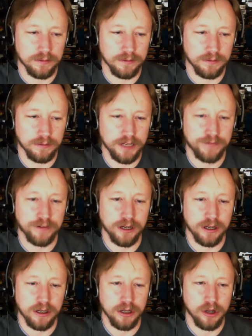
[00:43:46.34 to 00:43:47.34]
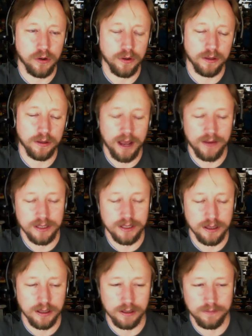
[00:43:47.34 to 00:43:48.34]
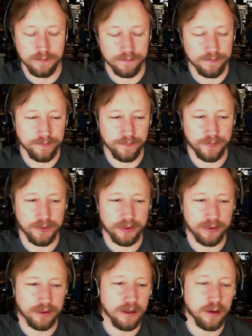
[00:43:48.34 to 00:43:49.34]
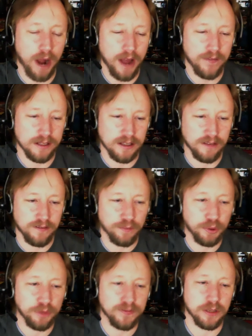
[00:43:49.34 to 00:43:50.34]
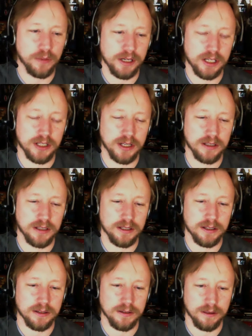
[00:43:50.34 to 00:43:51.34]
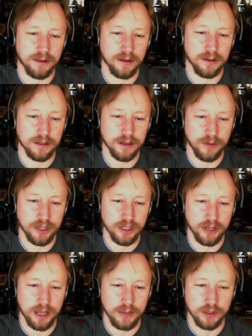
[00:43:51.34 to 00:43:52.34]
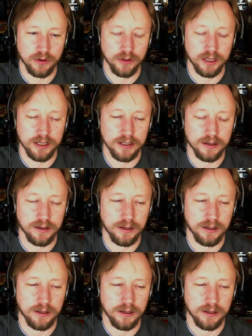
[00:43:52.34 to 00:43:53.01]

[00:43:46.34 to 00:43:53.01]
different and new, and obviously the graphics have improved so much since those original games were released. So